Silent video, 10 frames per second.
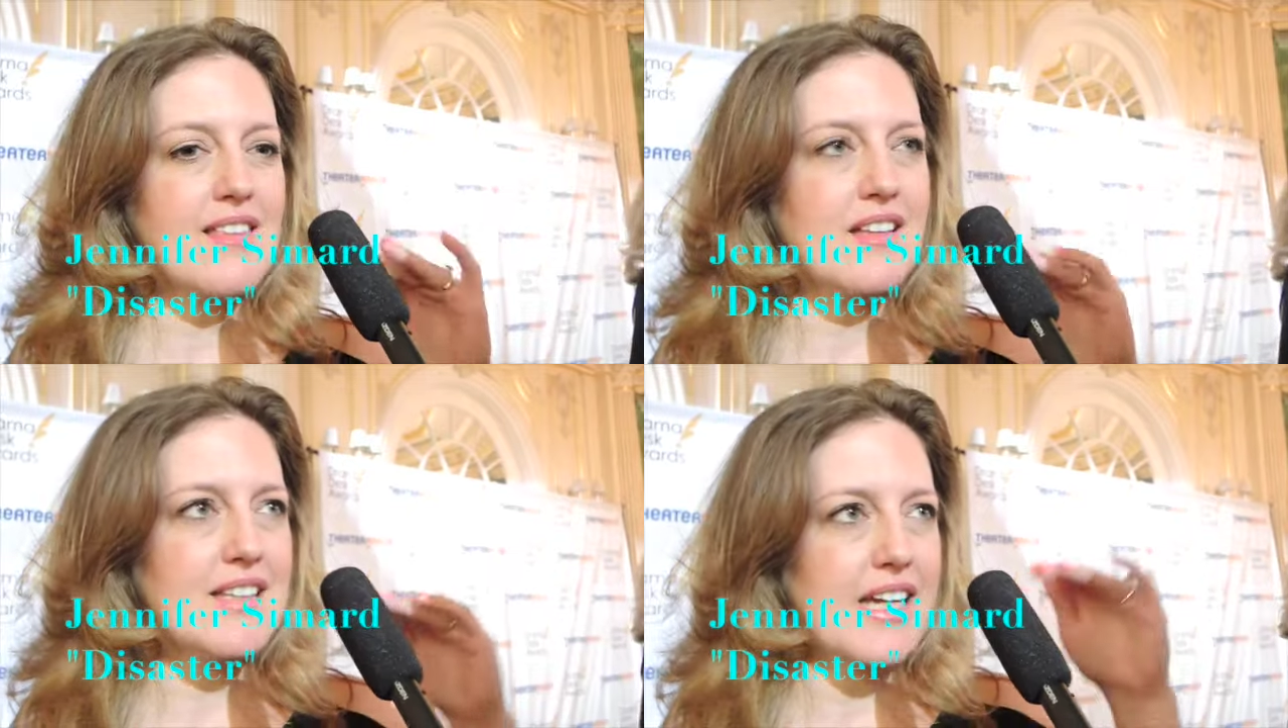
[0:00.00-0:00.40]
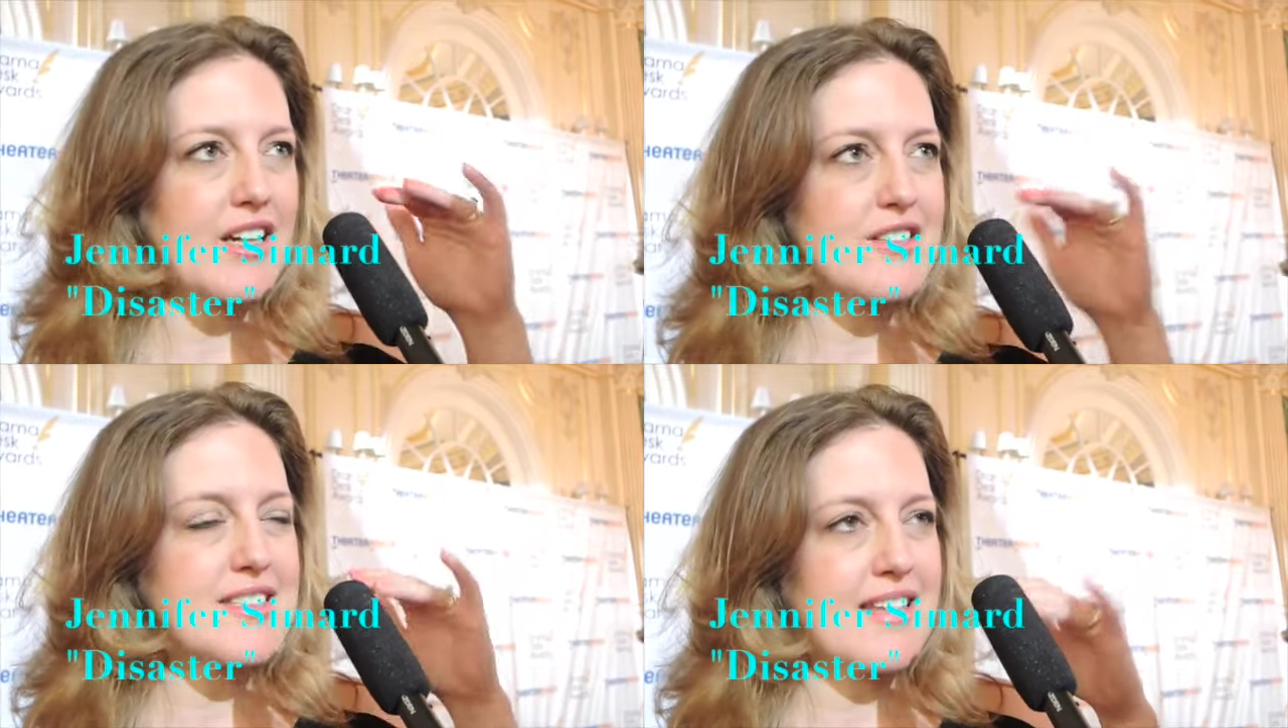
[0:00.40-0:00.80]
the
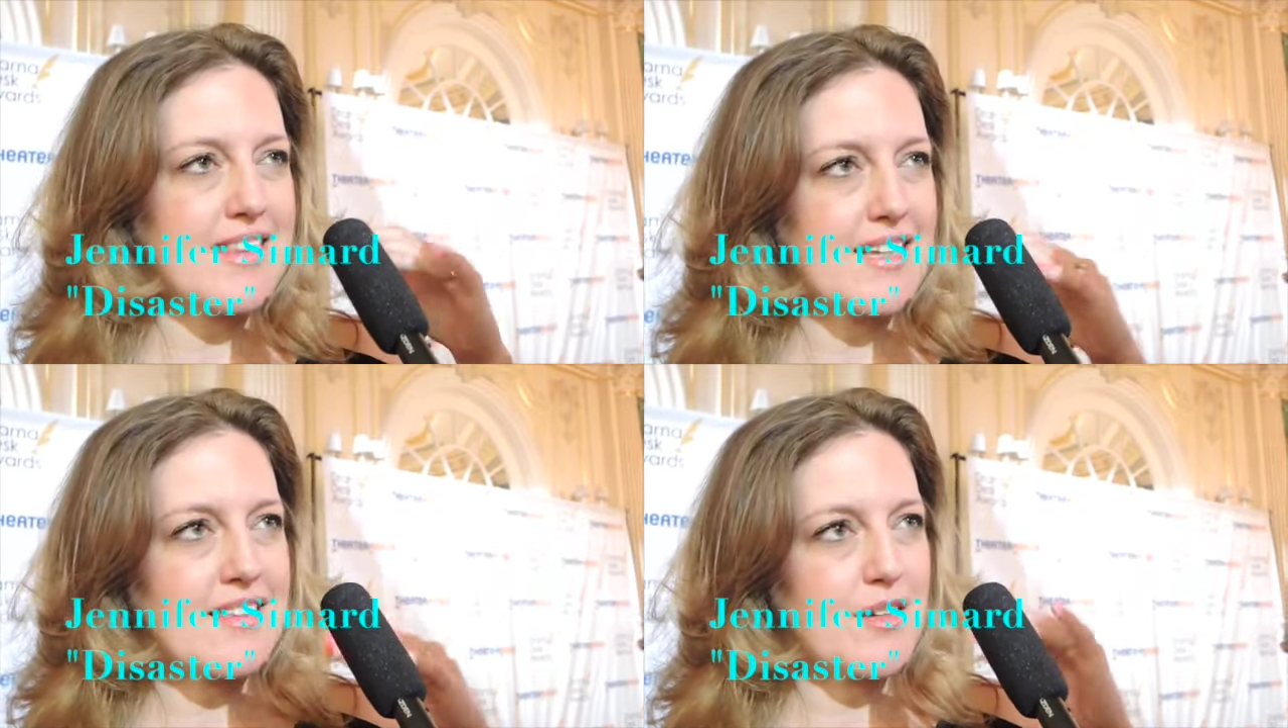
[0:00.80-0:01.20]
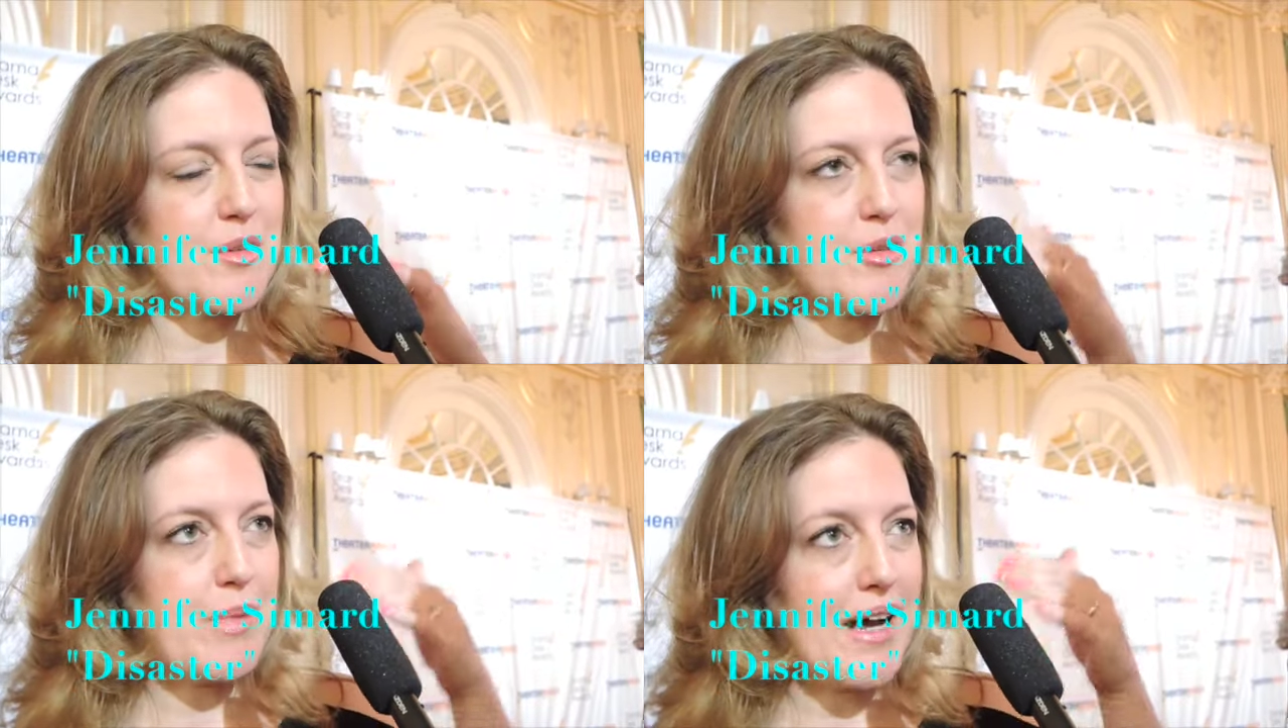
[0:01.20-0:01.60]
layers I think that
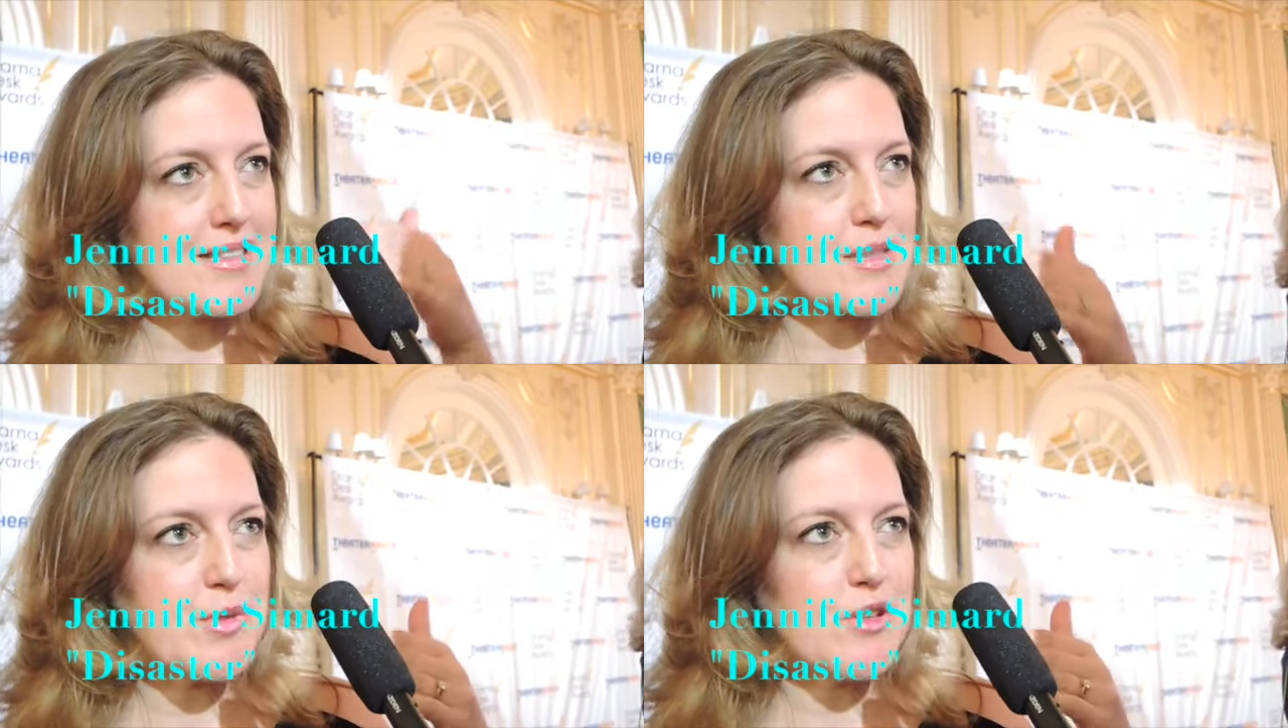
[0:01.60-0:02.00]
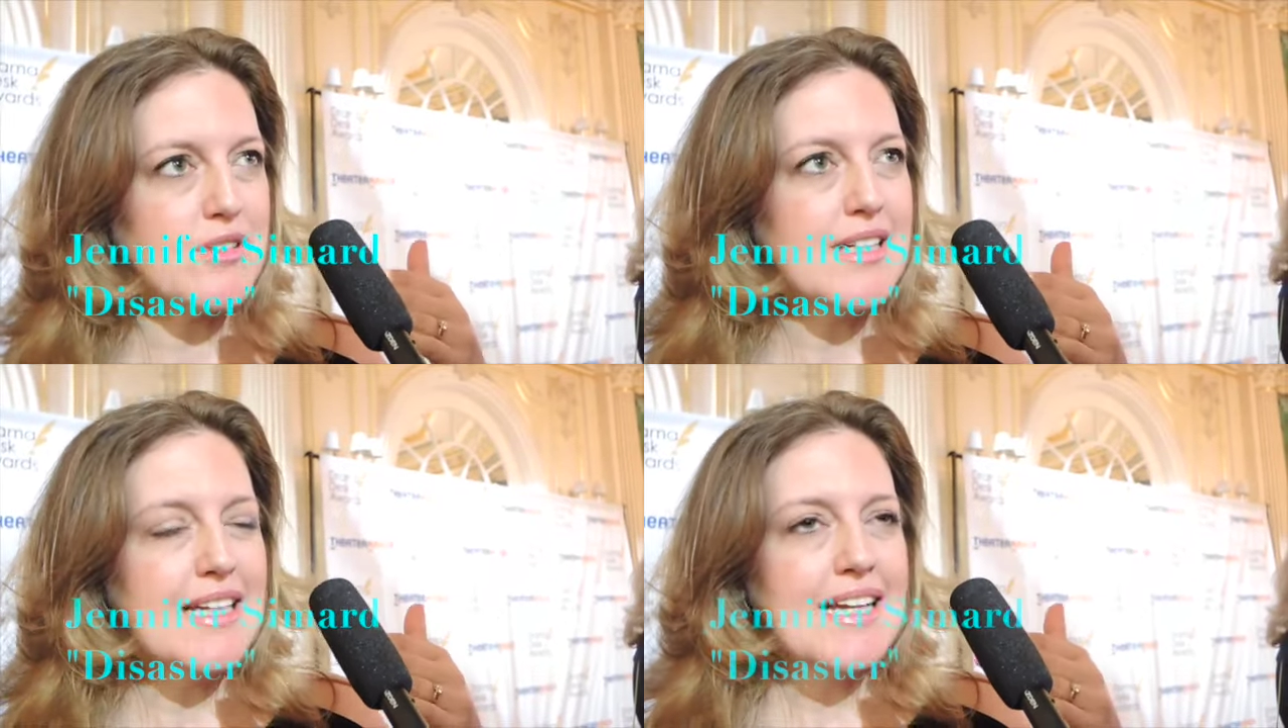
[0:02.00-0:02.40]
were possible.